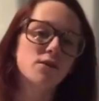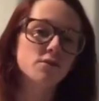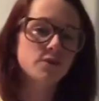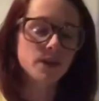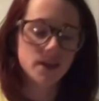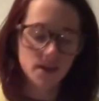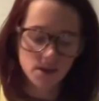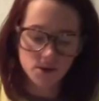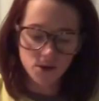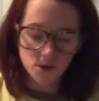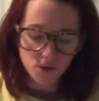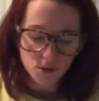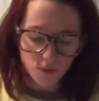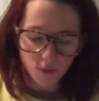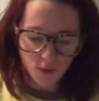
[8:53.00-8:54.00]
outfit in
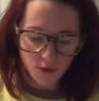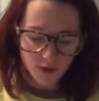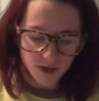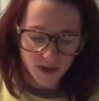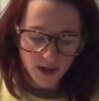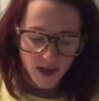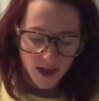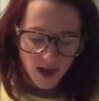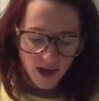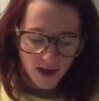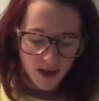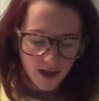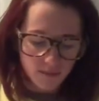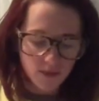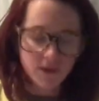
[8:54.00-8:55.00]
newborn.
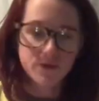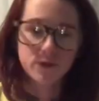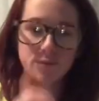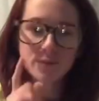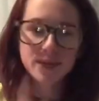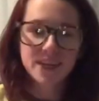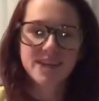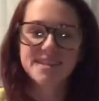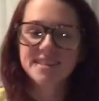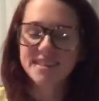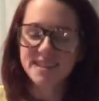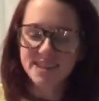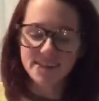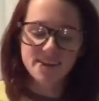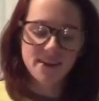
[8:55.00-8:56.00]
Uh, my friend
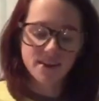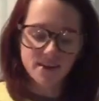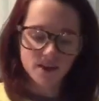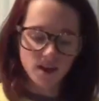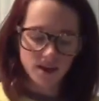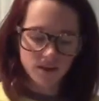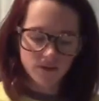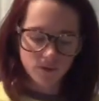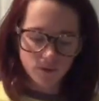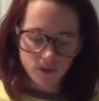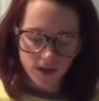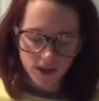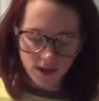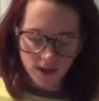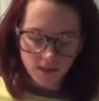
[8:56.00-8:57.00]
Mackenzie got it
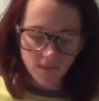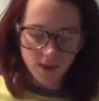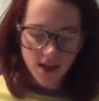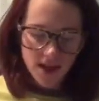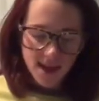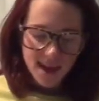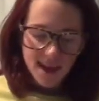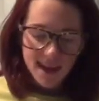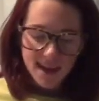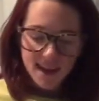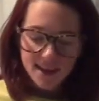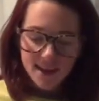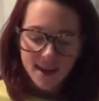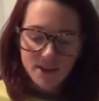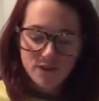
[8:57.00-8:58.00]
for him,
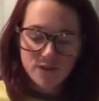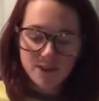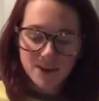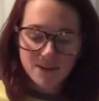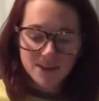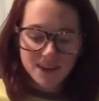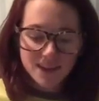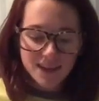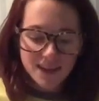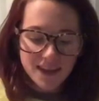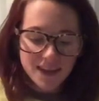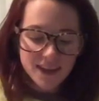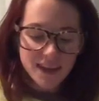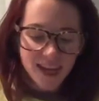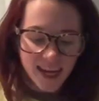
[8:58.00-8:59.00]
and I found it
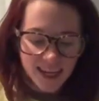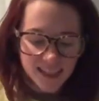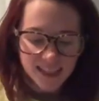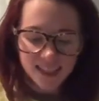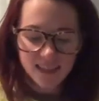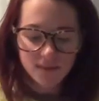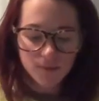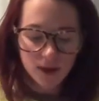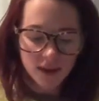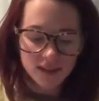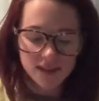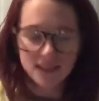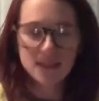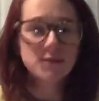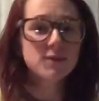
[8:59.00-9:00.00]
in eighteen
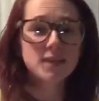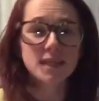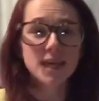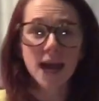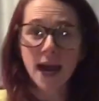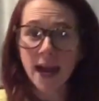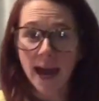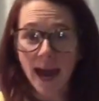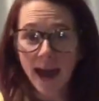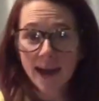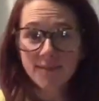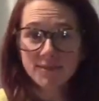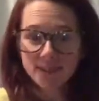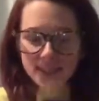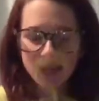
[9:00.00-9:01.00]
months, and I was like, I
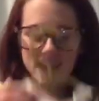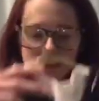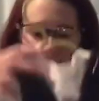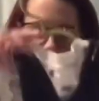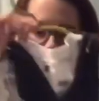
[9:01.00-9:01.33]
have to get